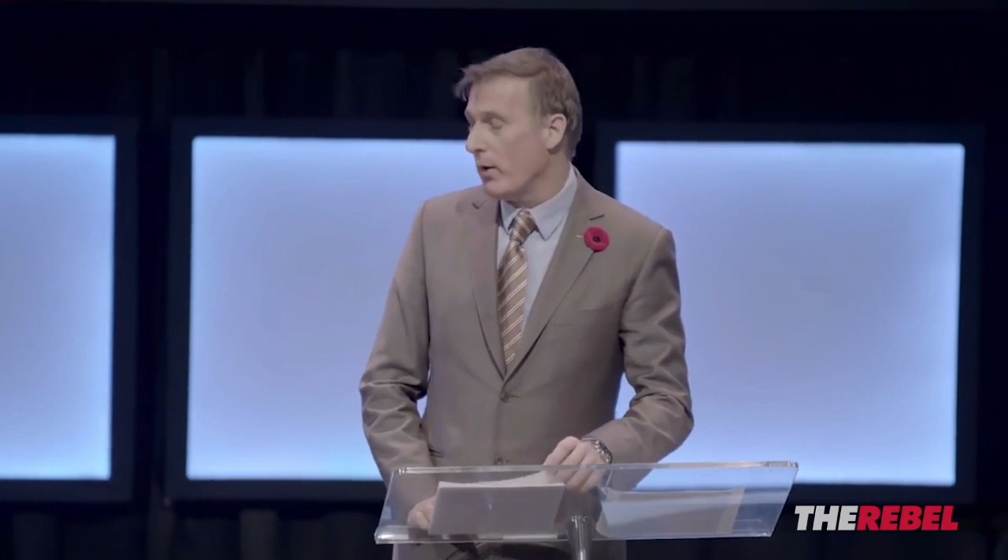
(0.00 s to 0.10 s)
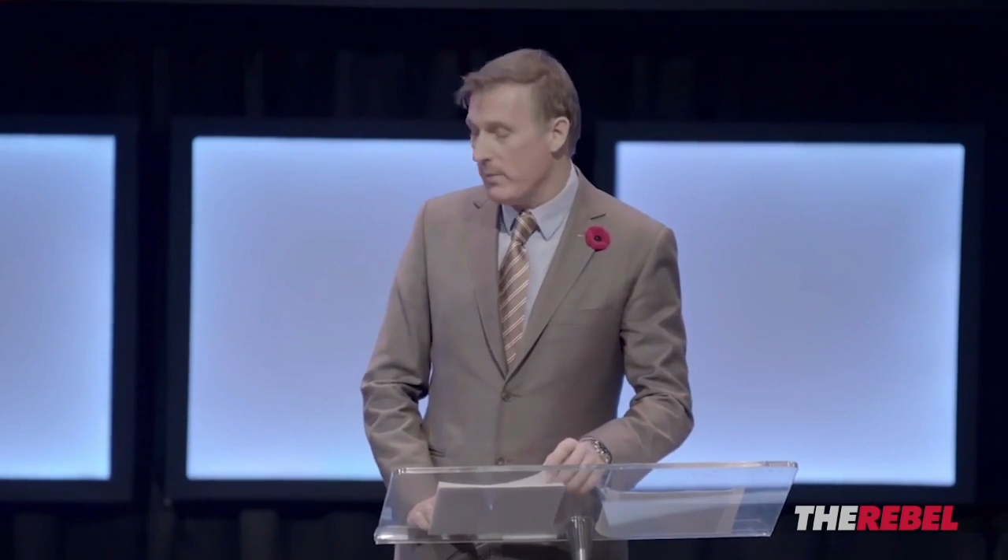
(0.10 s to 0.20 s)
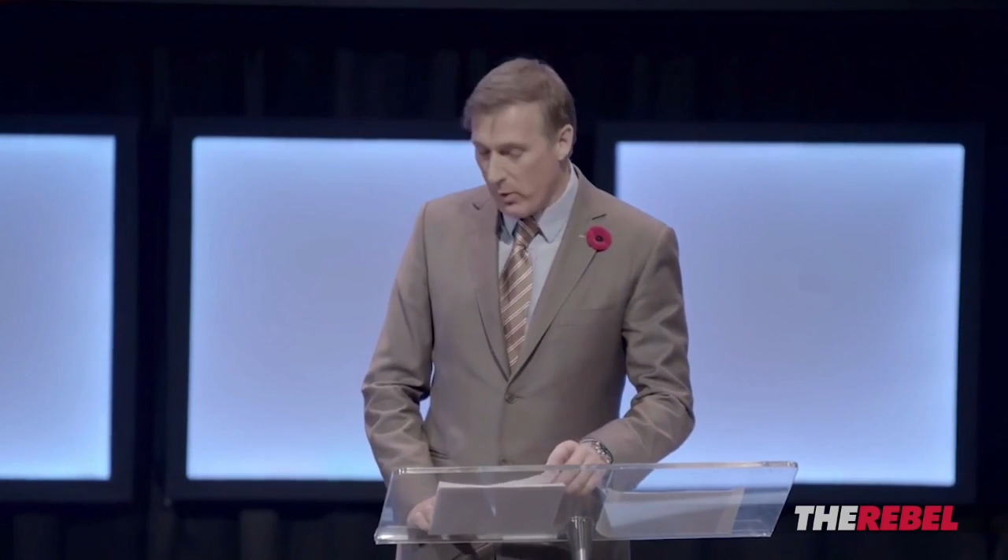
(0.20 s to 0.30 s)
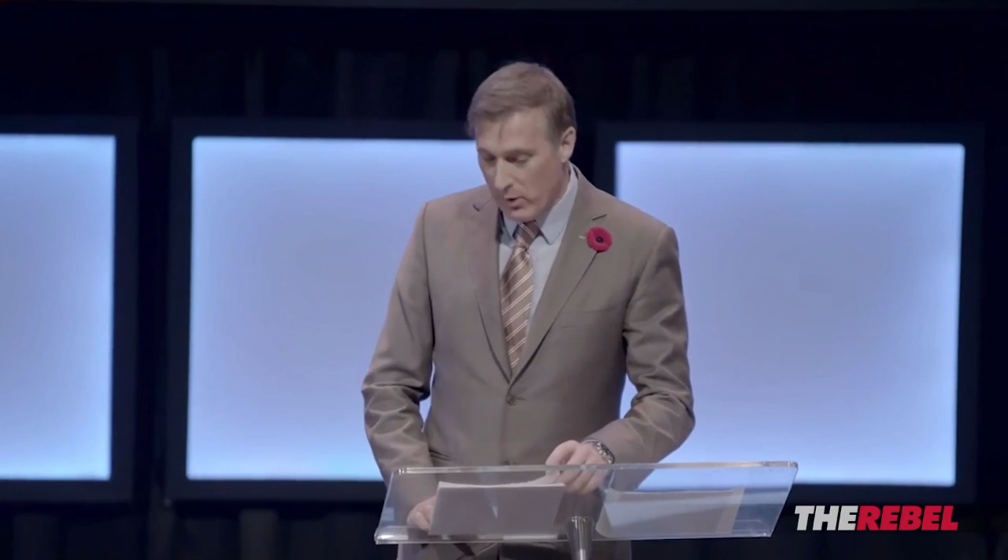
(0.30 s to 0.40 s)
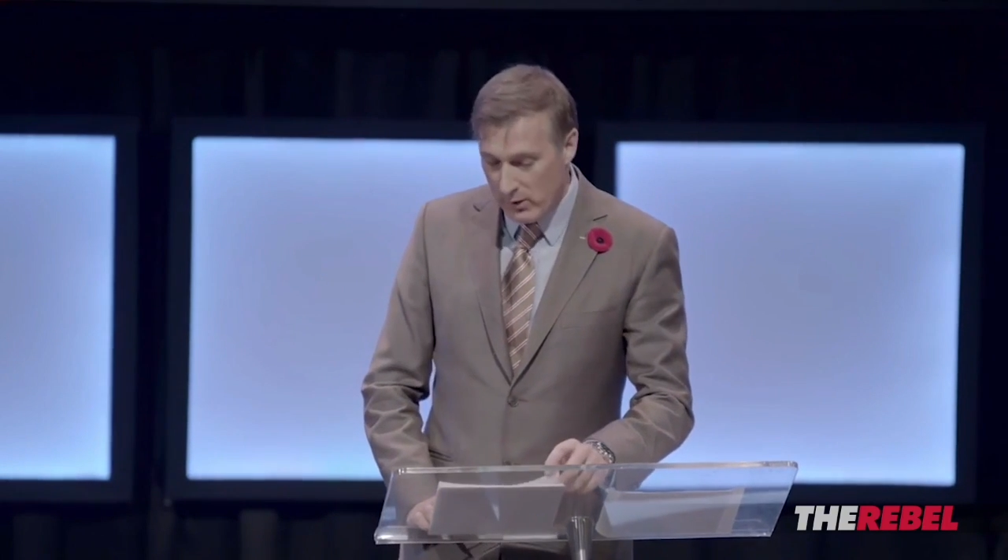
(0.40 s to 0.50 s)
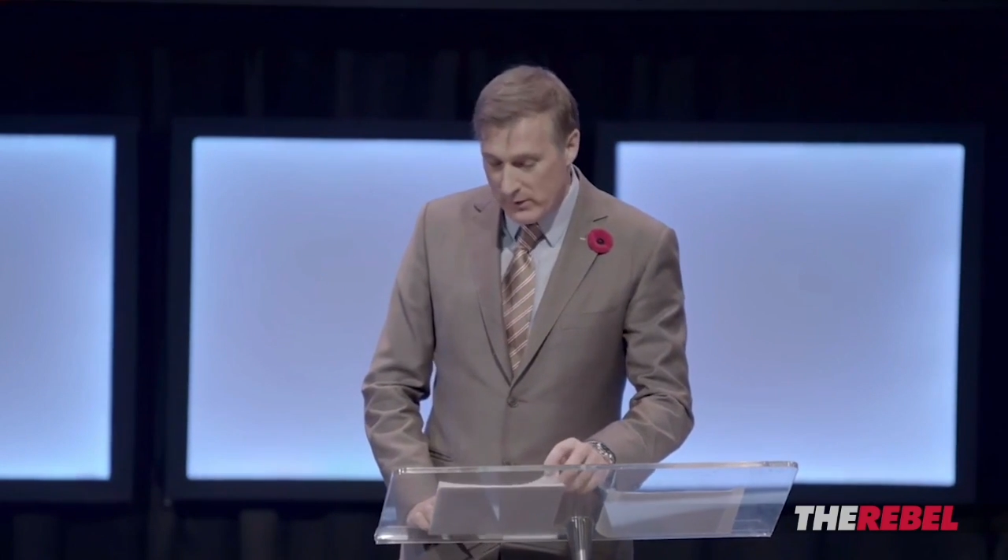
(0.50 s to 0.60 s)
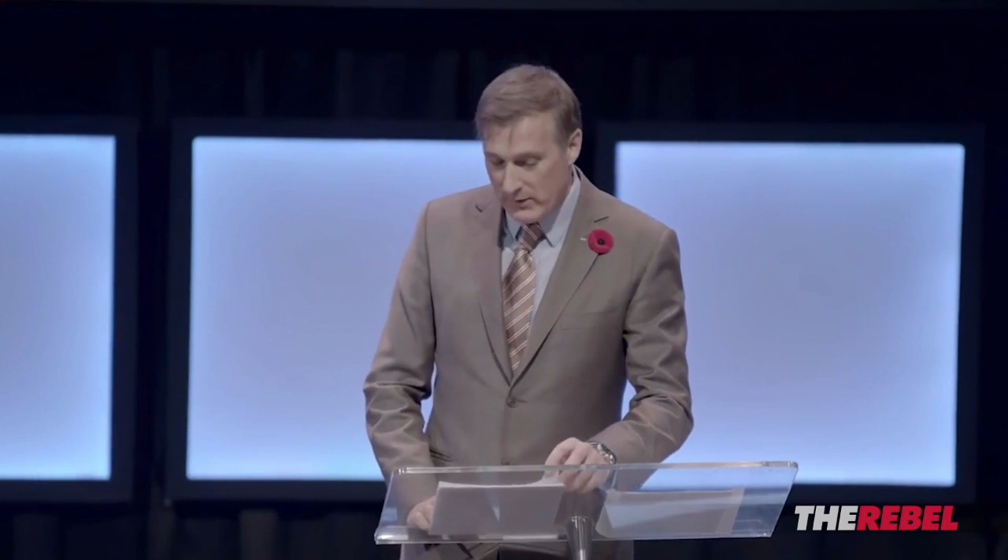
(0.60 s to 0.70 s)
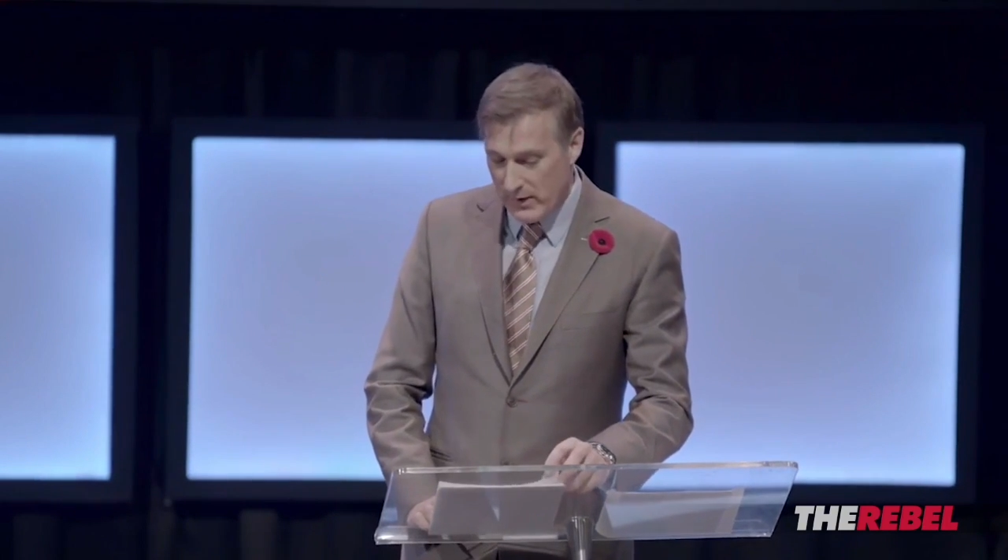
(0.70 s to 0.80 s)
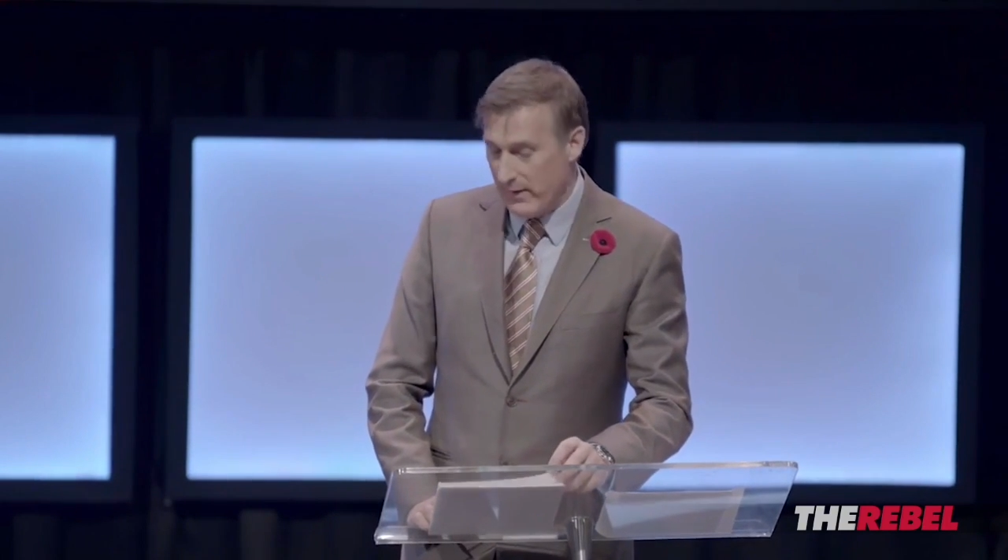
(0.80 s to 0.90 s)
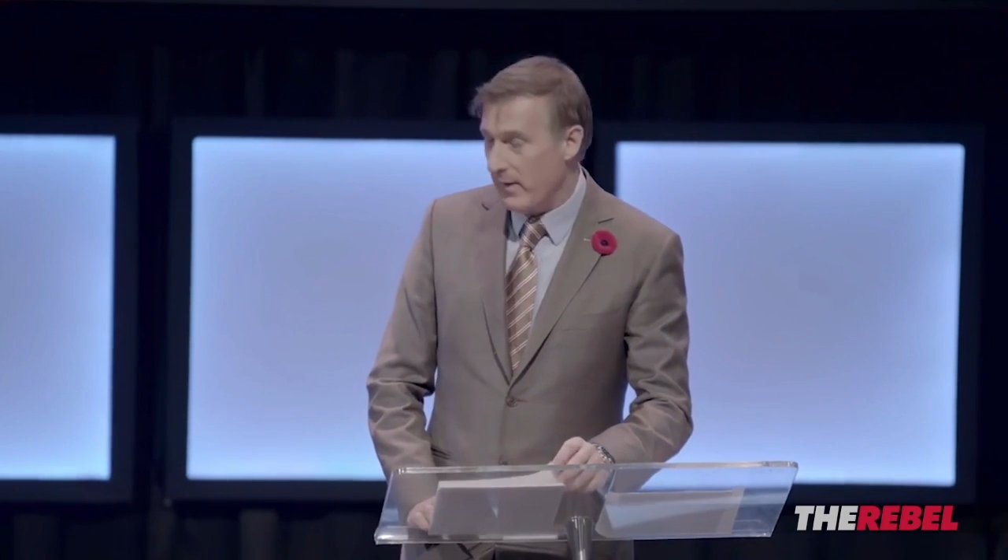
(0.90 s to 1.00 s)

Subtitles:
Liberals